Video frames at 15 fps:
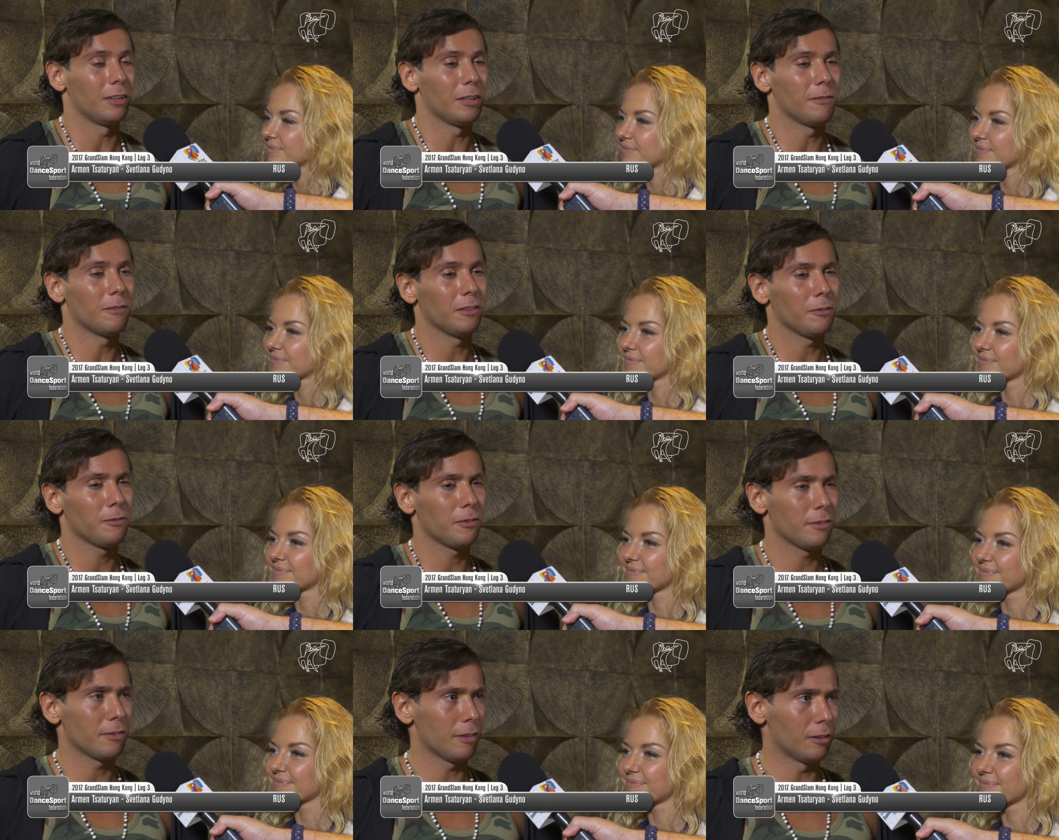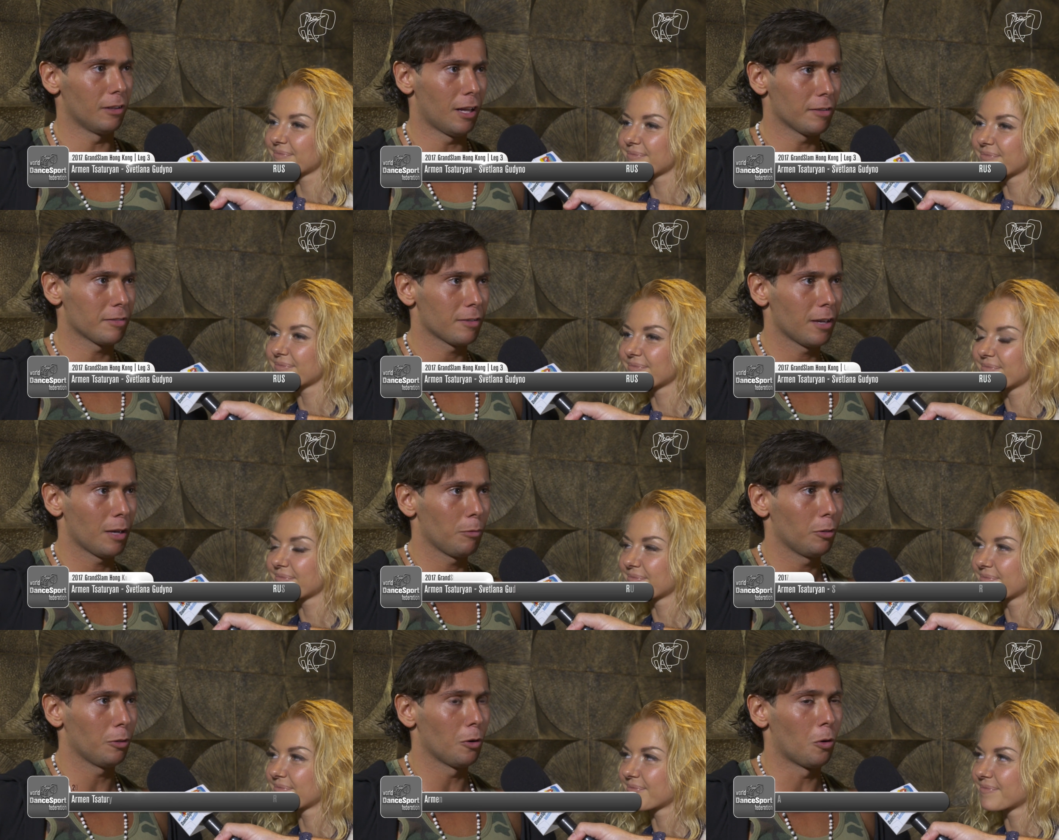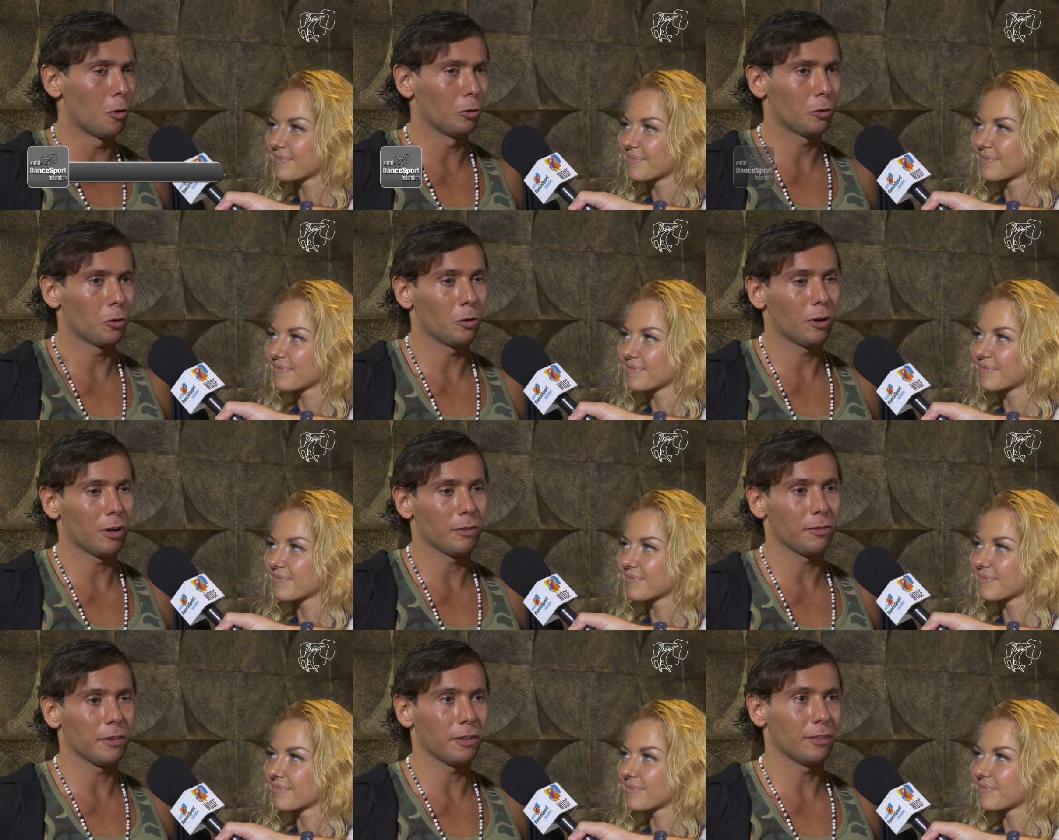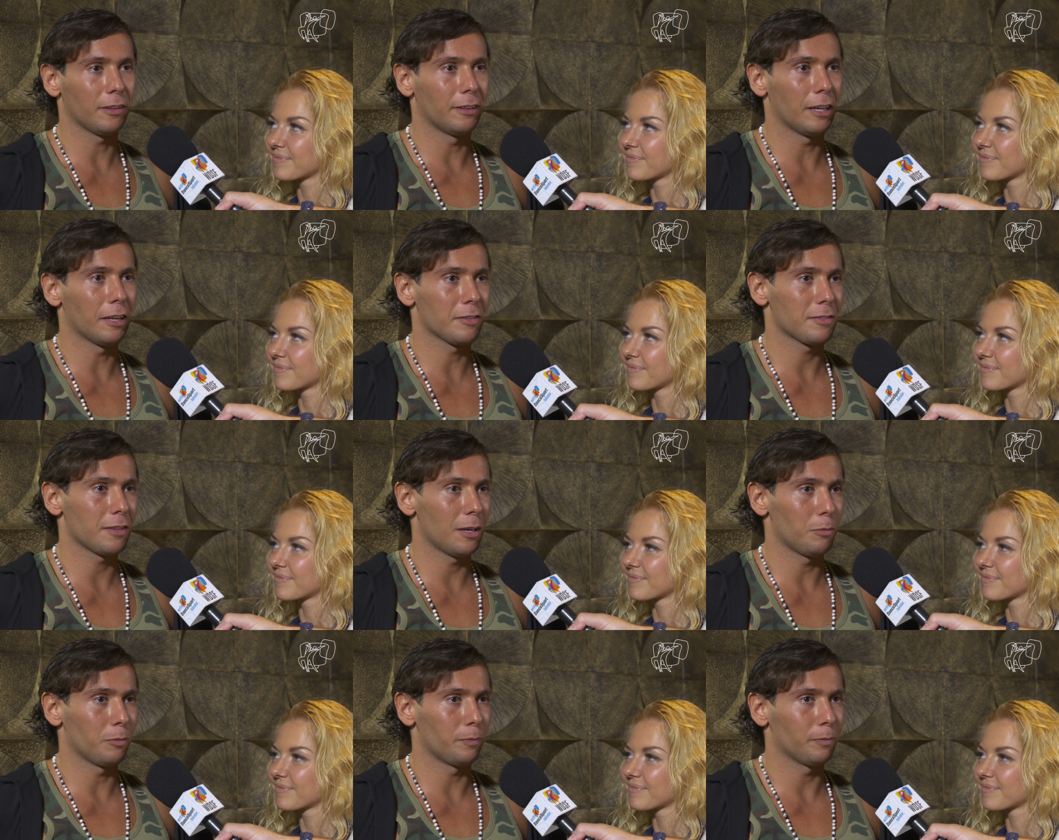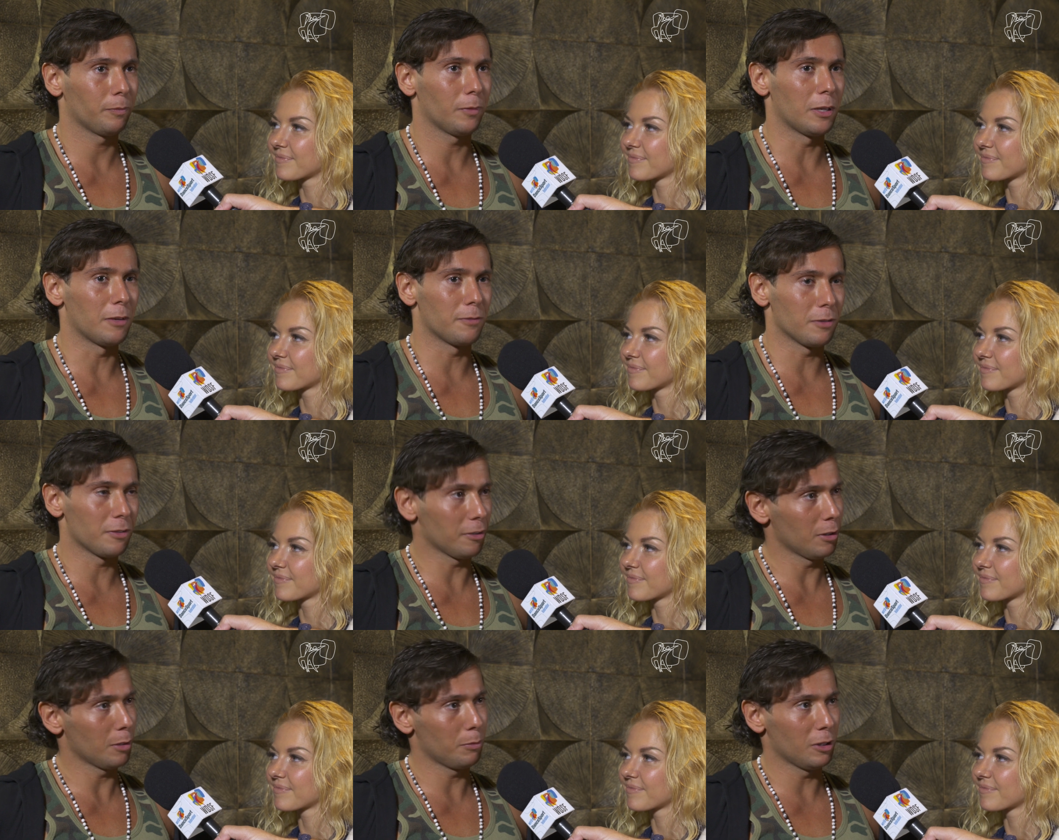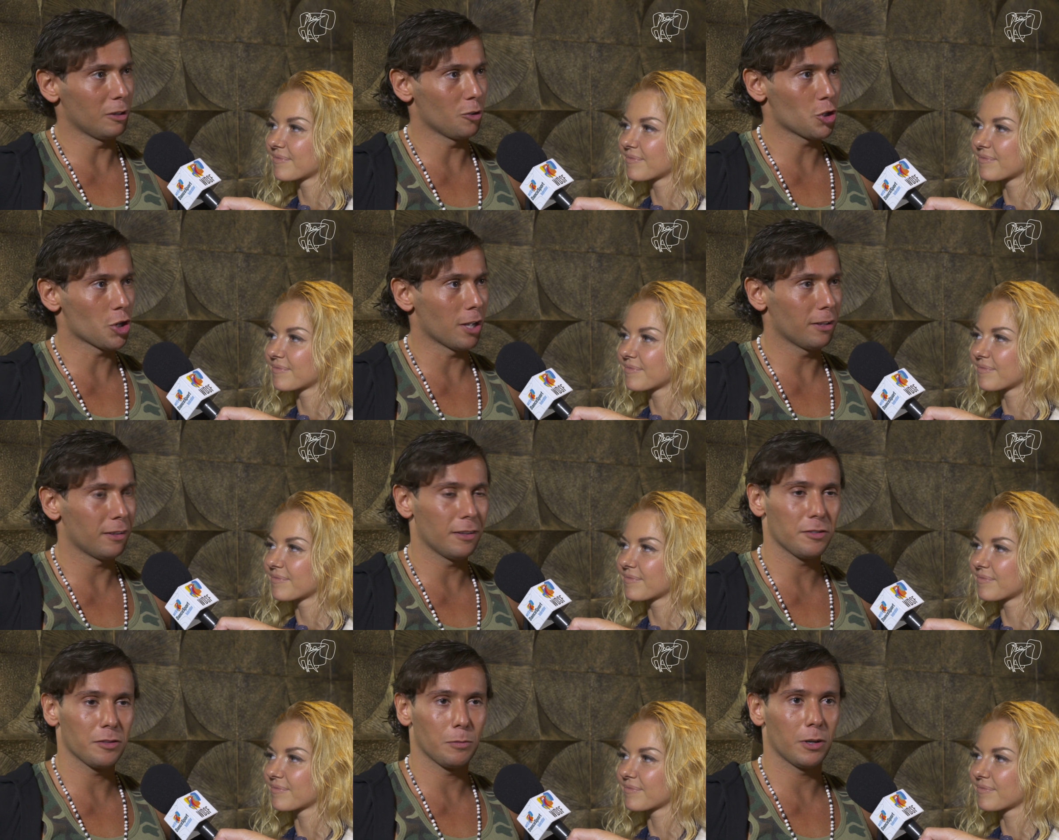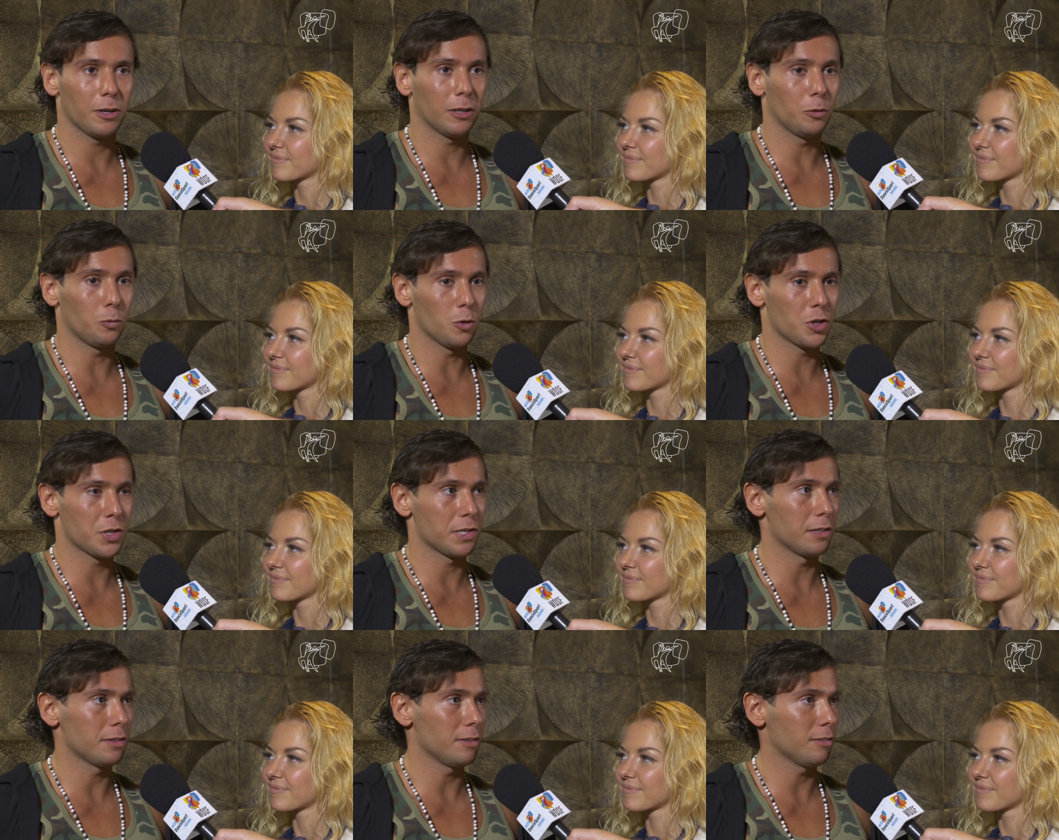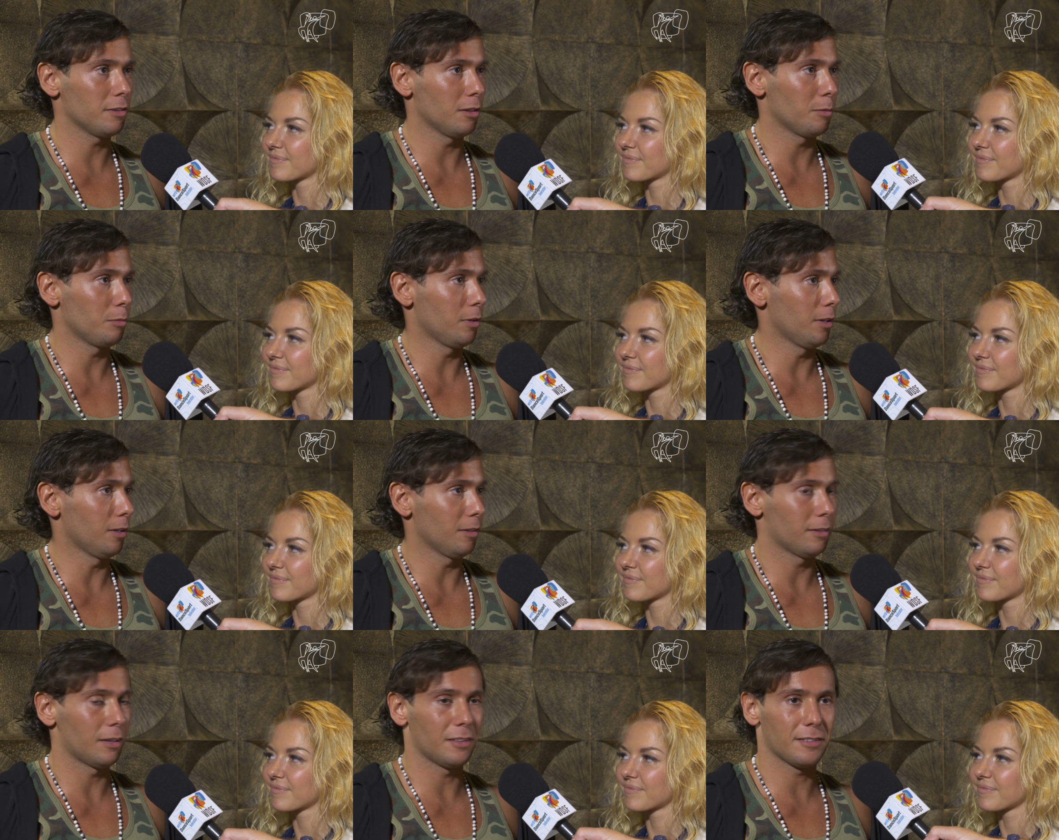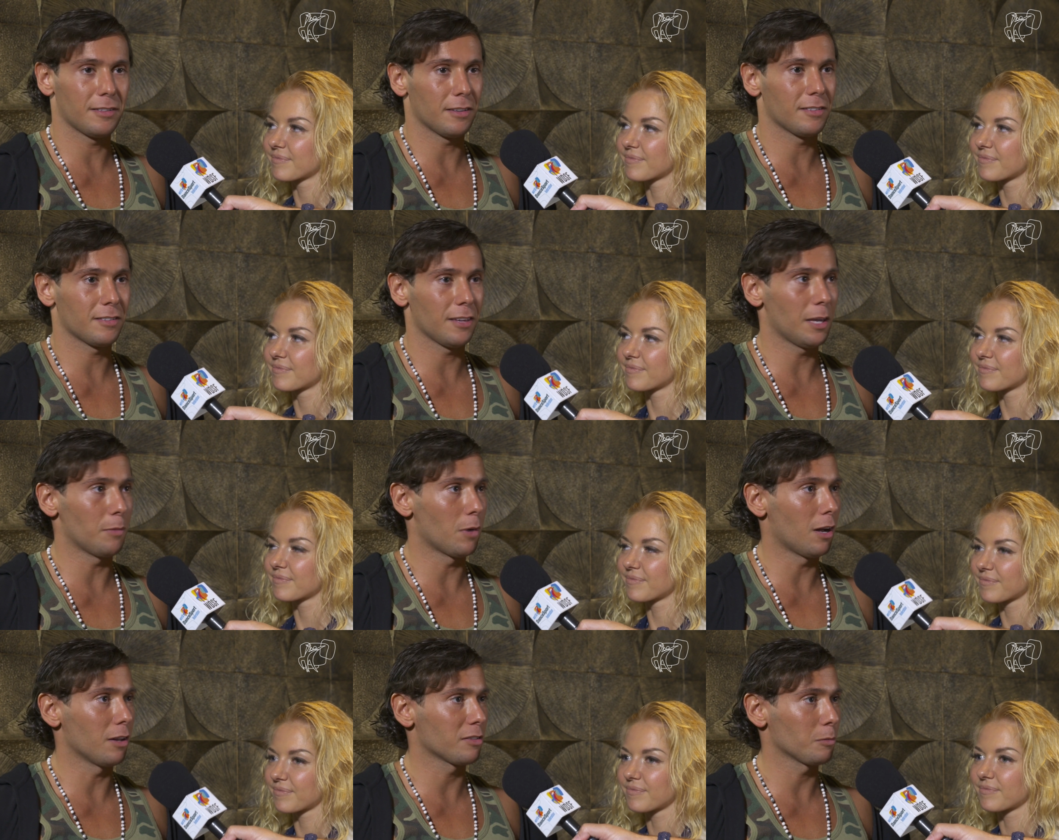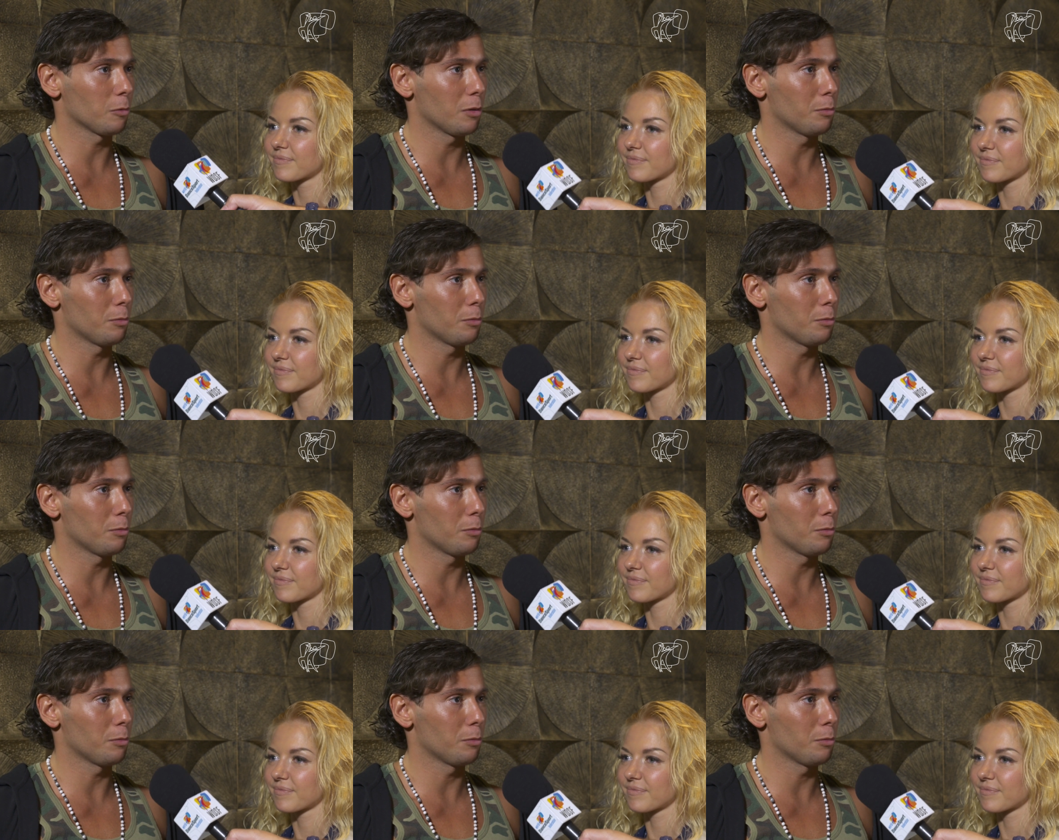Speaker 1: even if it's the last time in the Hong Kong, I think the next time, if it's gonna be in China, doesn't matter in which city, it's gonna be it's the same awesome